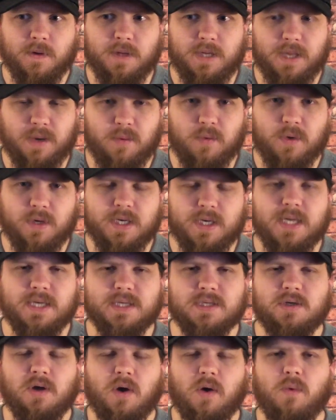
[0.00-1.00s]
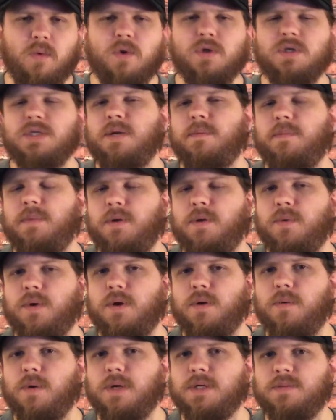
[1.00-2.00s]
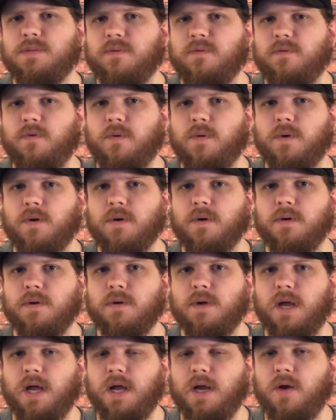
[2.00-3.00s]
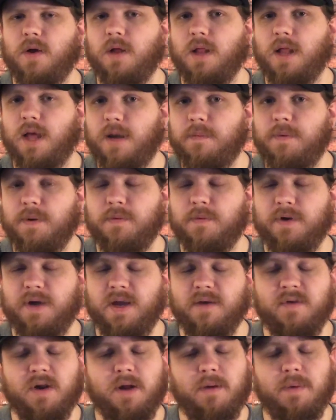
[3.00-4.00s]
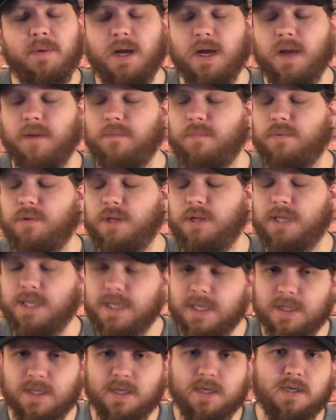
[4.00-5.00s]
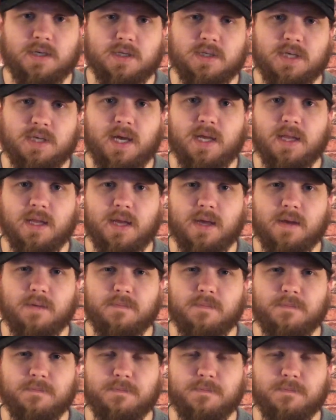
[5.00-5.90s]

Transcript: that one day Star Wars can be what it was before. And I know a lot of people have given up, and I completely understand that.